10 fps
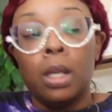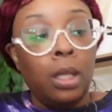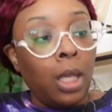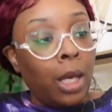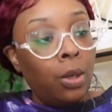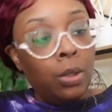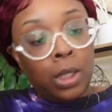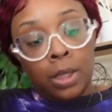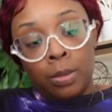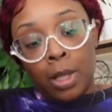Look like, oh,
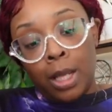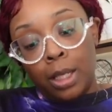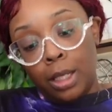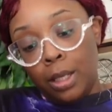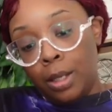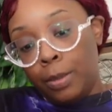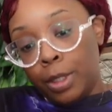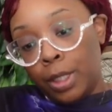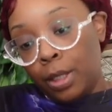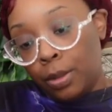this some, I love the
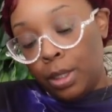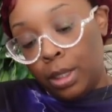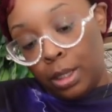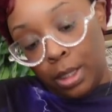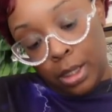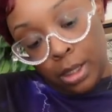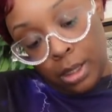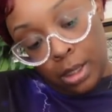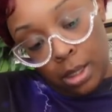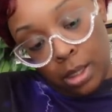material of
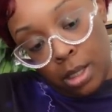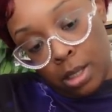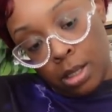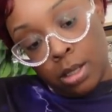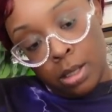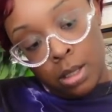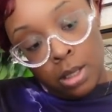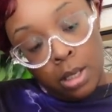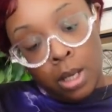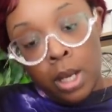this.
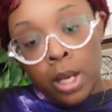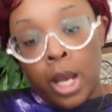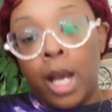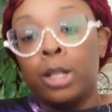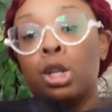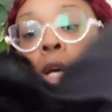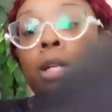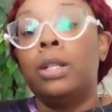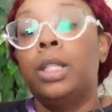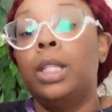I'll try
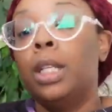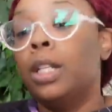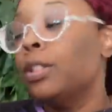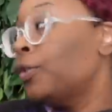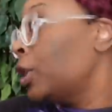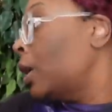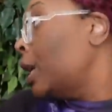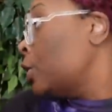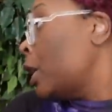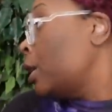it on. At the end of this video,
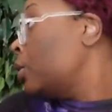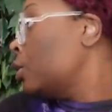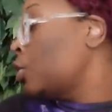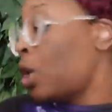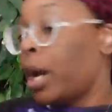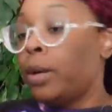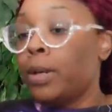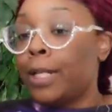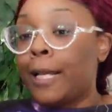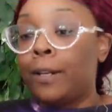I'll try to do a try on
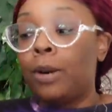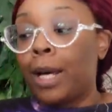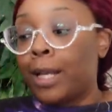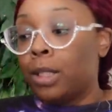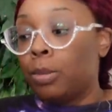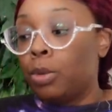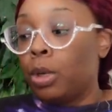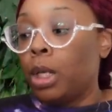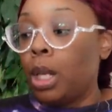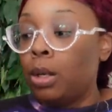because I know I got some
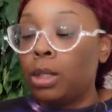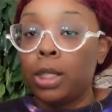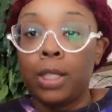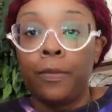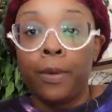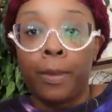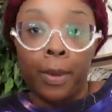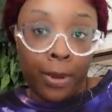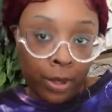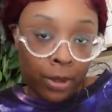more clothes and stuff in my
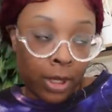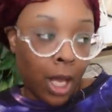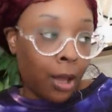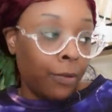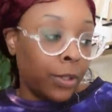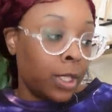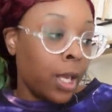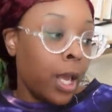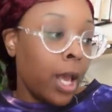post office.